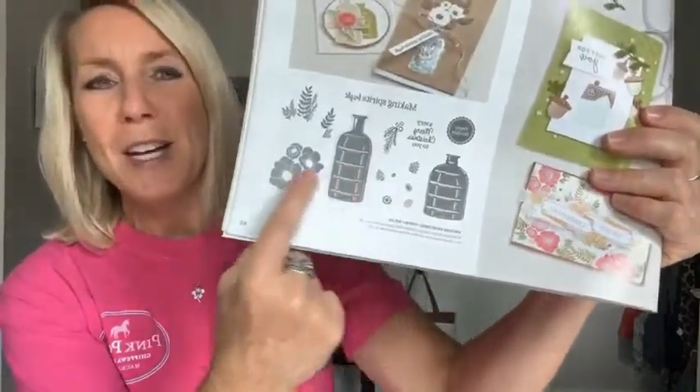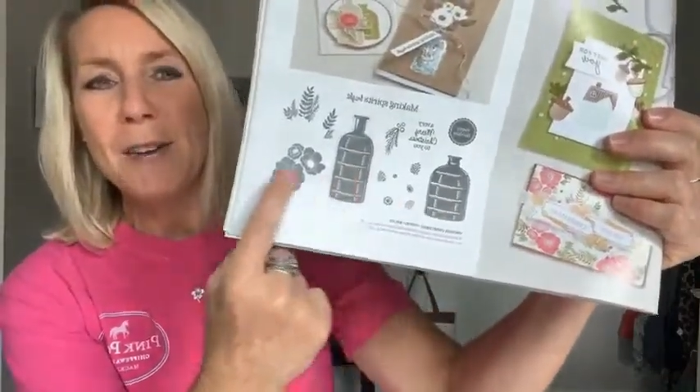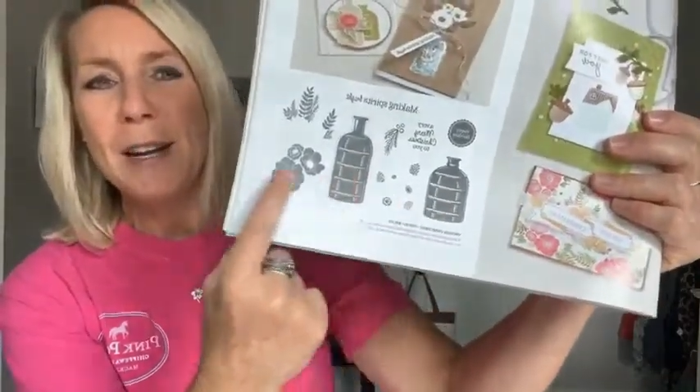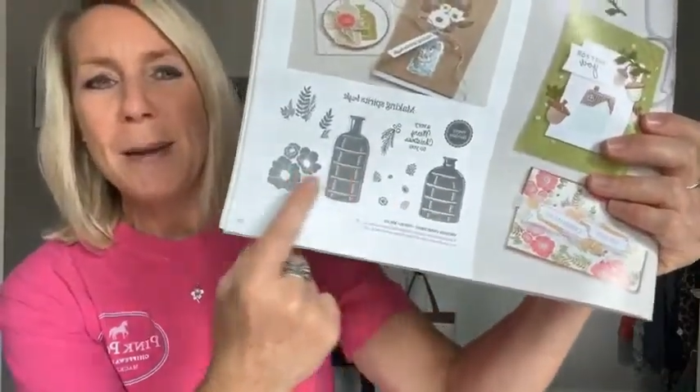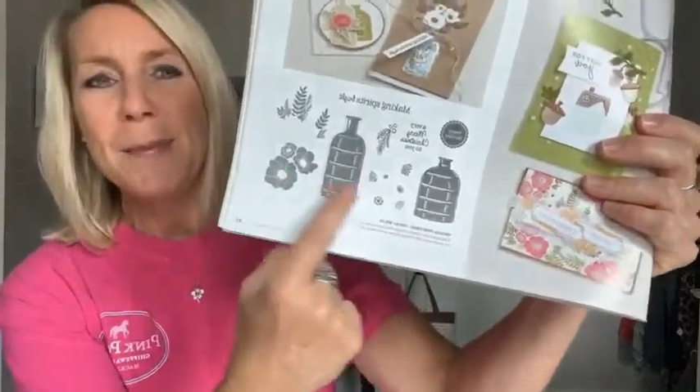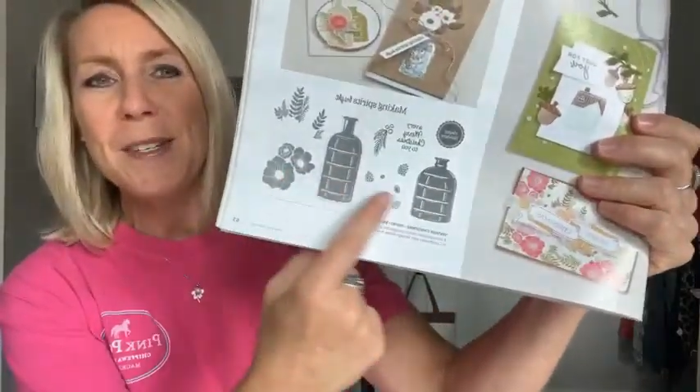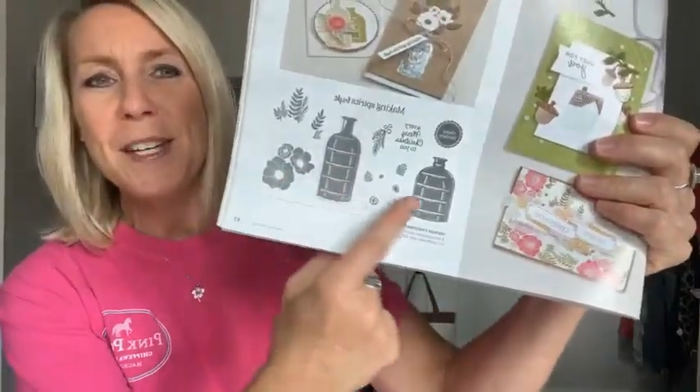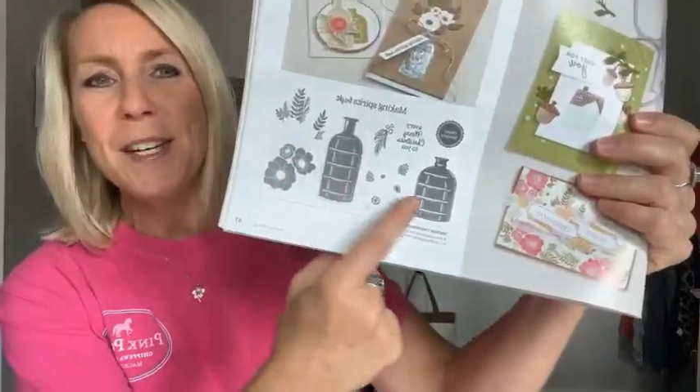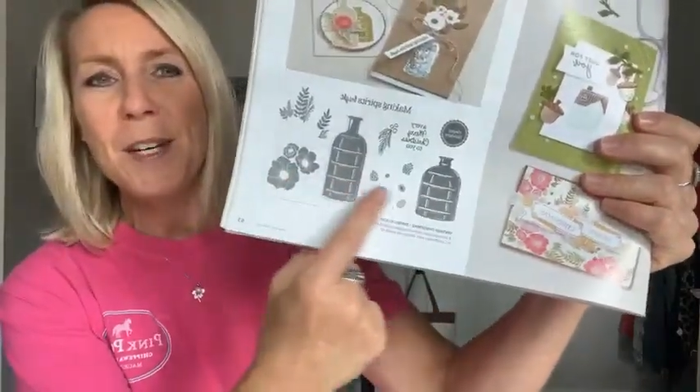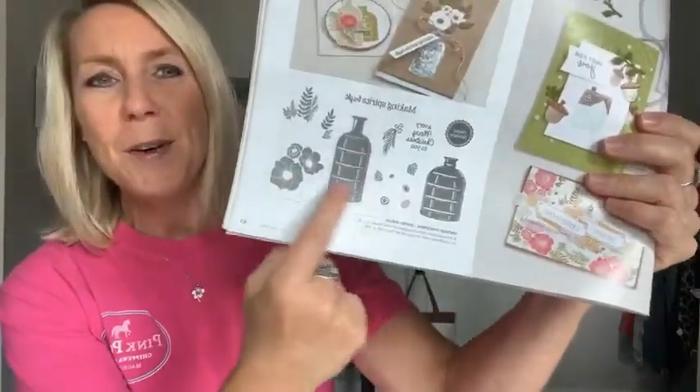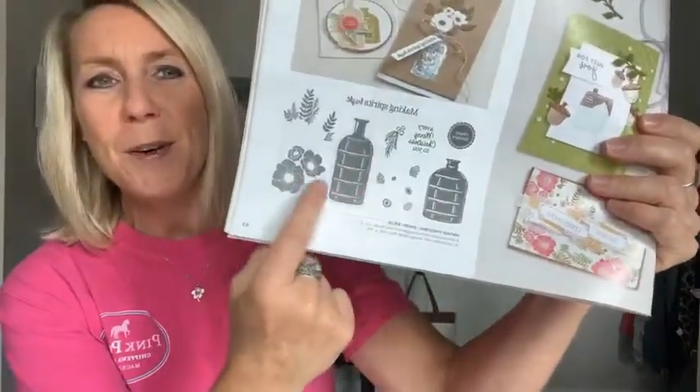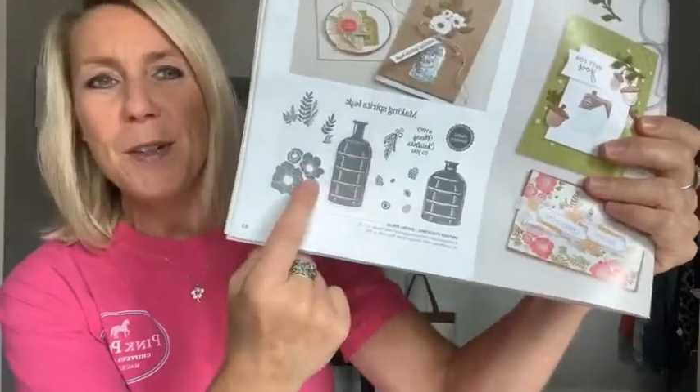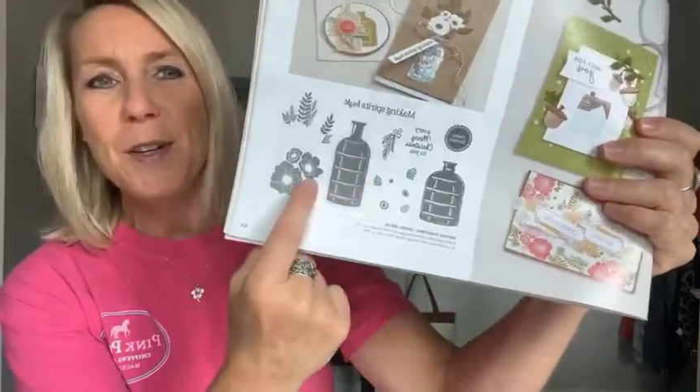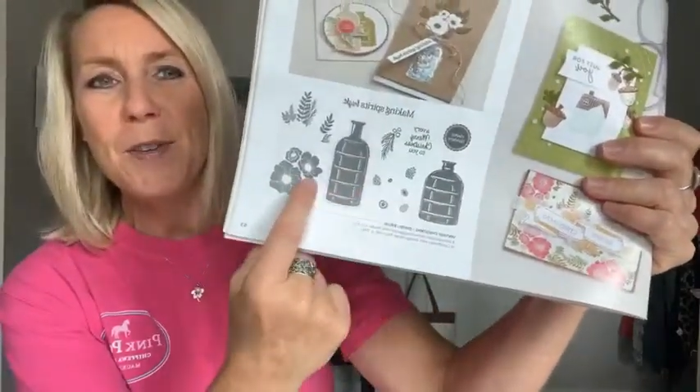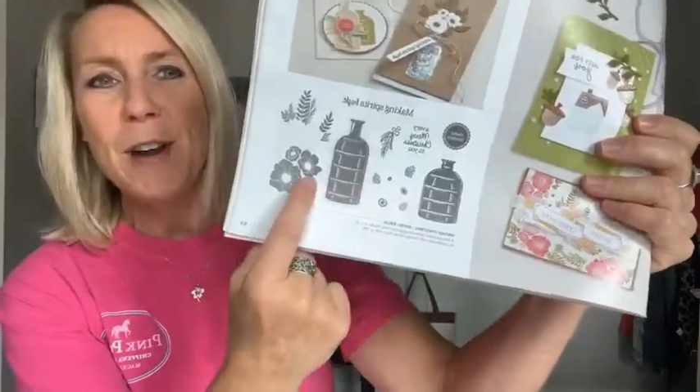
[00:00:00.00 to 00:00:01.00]
Your name's going to
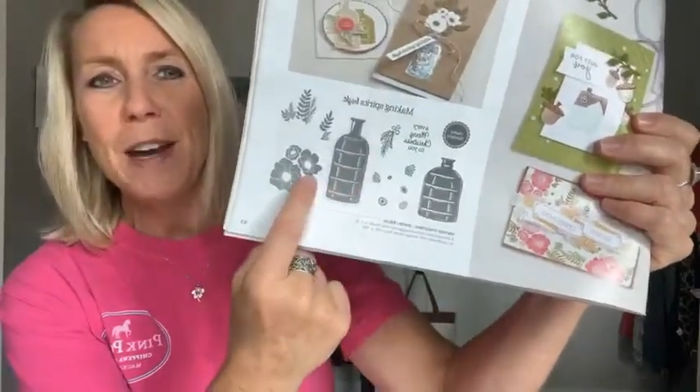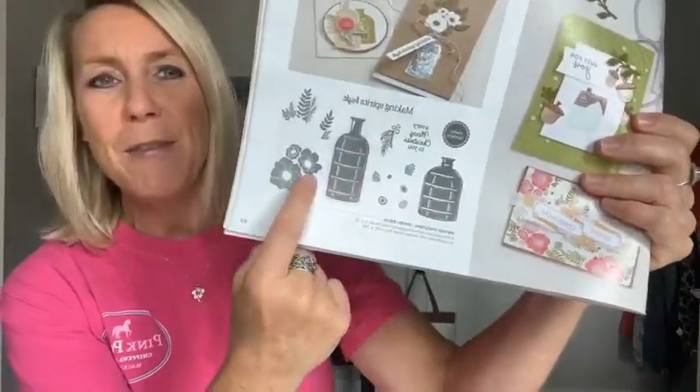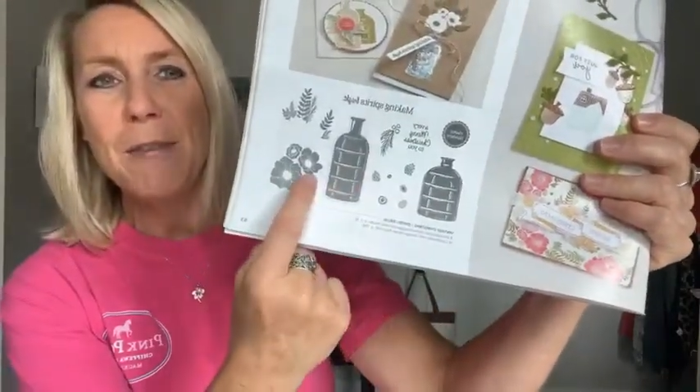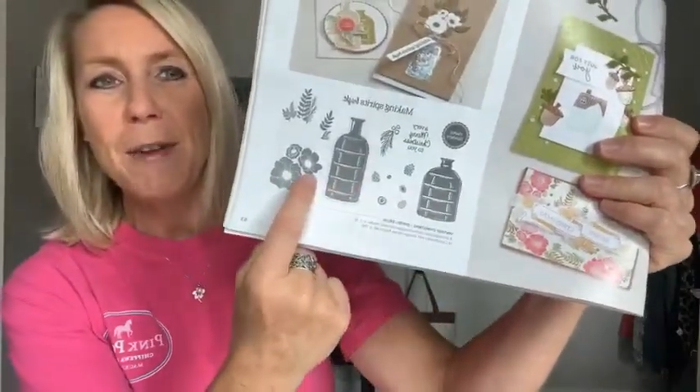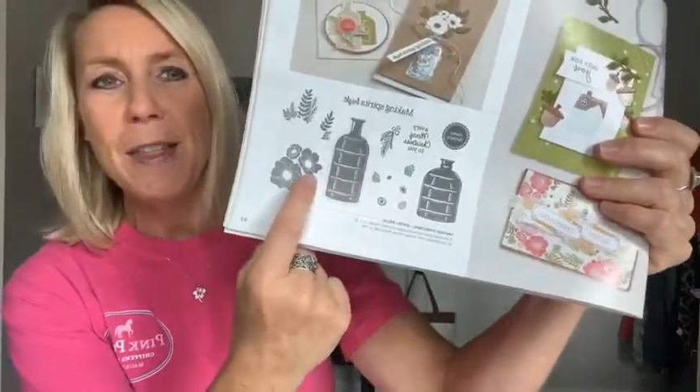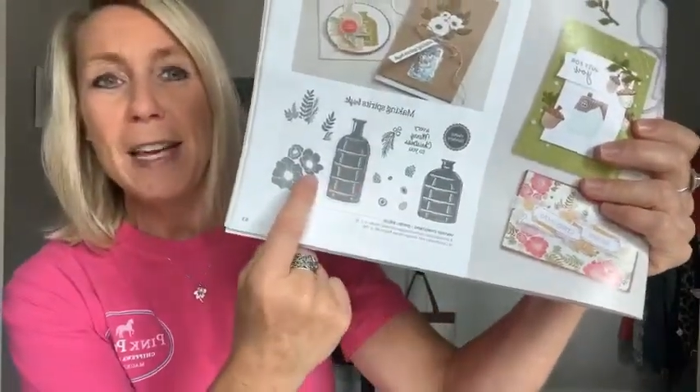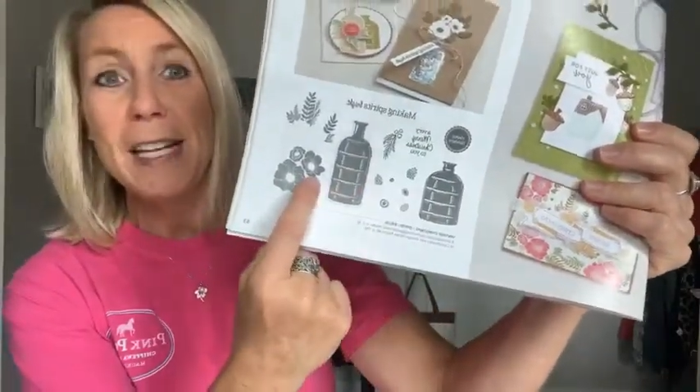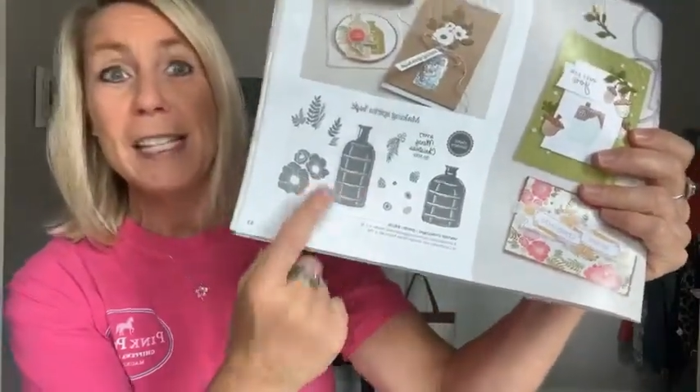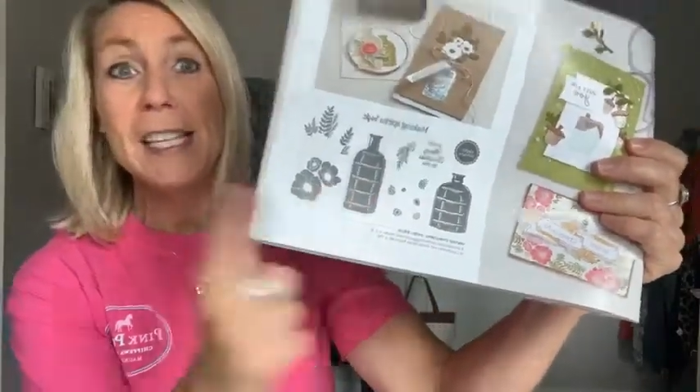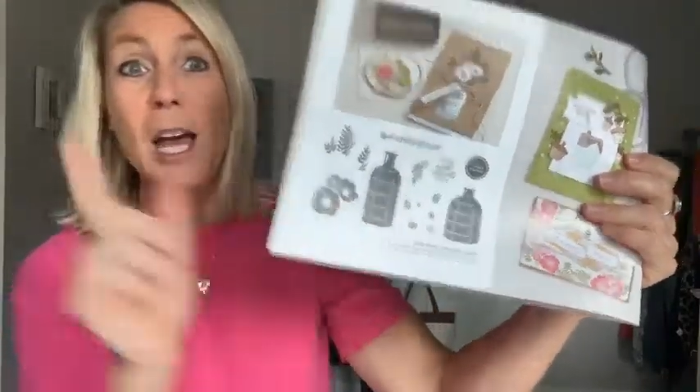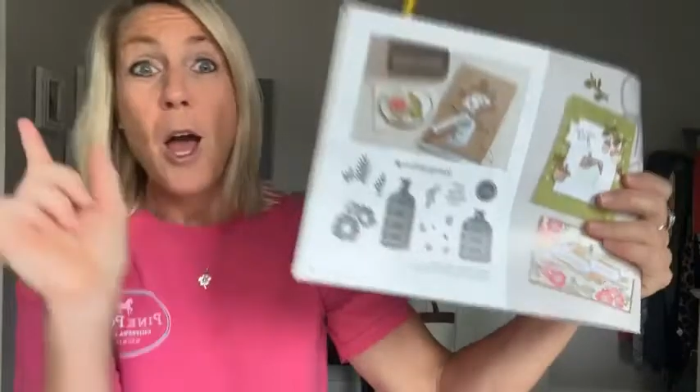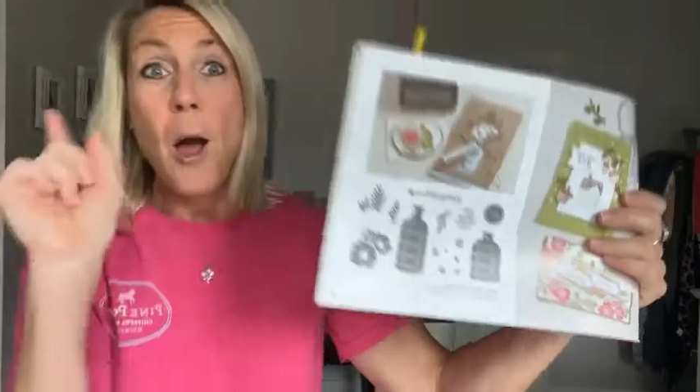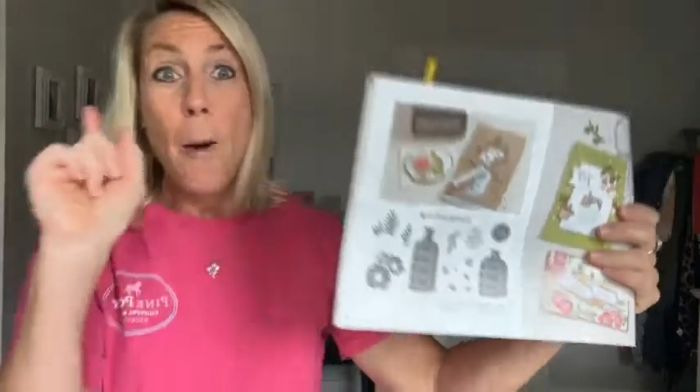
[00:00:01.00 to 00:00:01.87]
go in the drawing for this.